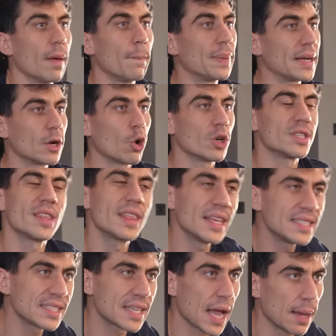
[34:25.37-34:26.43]
And because
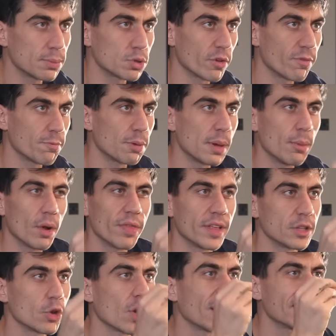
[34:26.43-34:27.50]
these types of people,
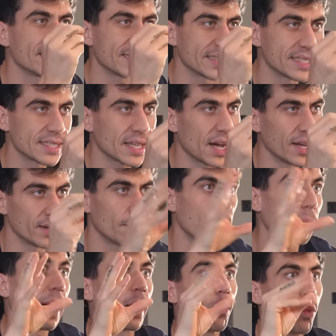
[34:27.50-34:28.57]
they don't understand
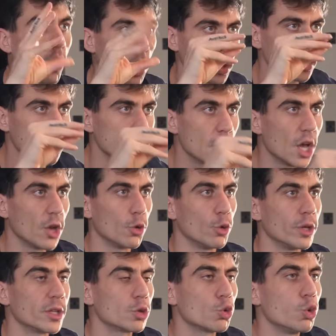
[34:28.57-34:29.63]
by words. You
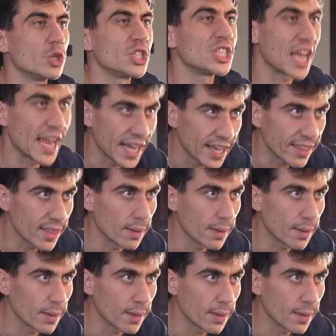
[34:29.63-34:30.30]
need to shake